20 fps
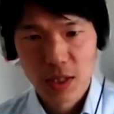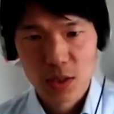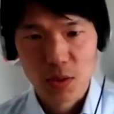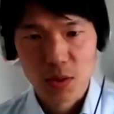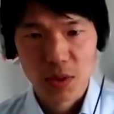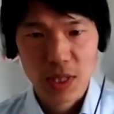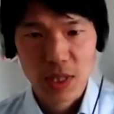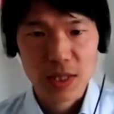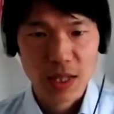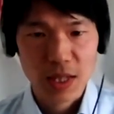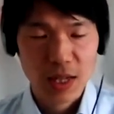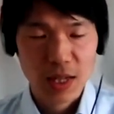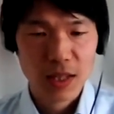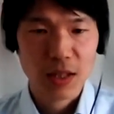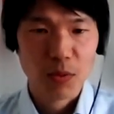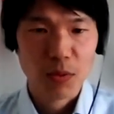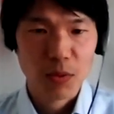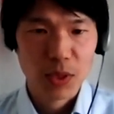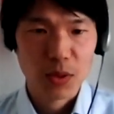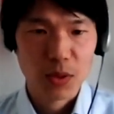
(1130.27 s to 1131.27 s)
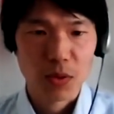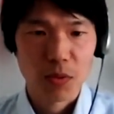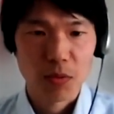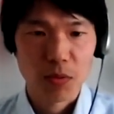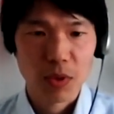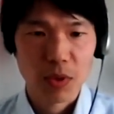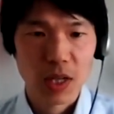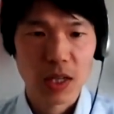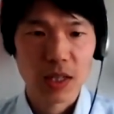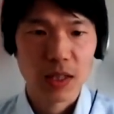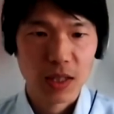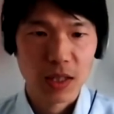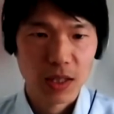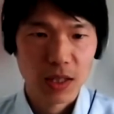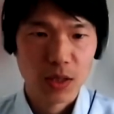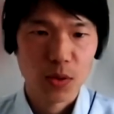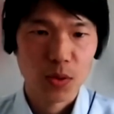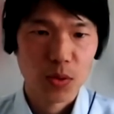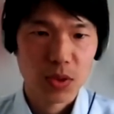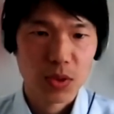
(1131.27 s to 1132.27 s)
So that's another reason why the
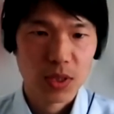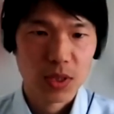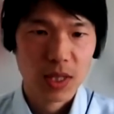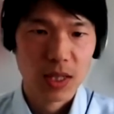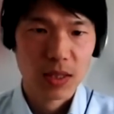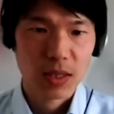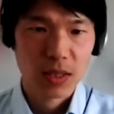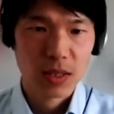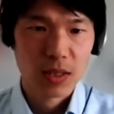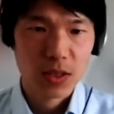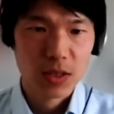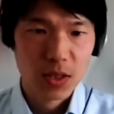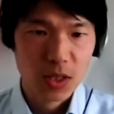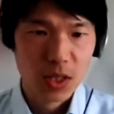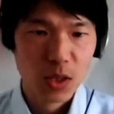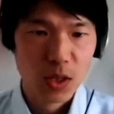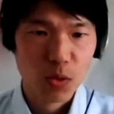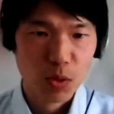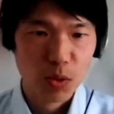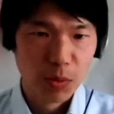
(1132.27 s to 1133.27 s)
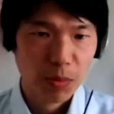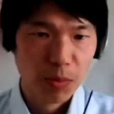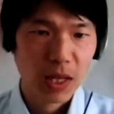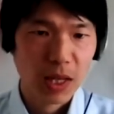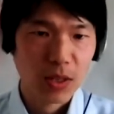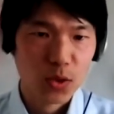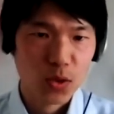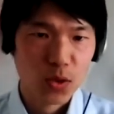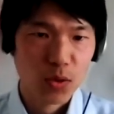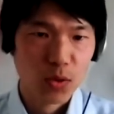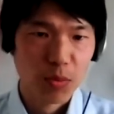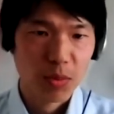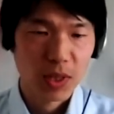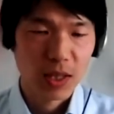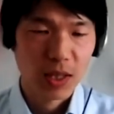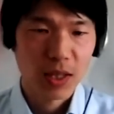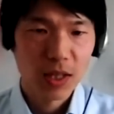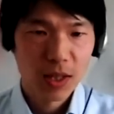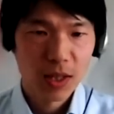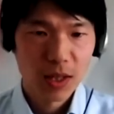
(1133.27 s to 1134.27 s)
EU stance still remains to
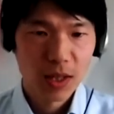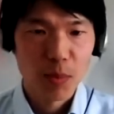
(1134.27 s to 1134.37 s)
be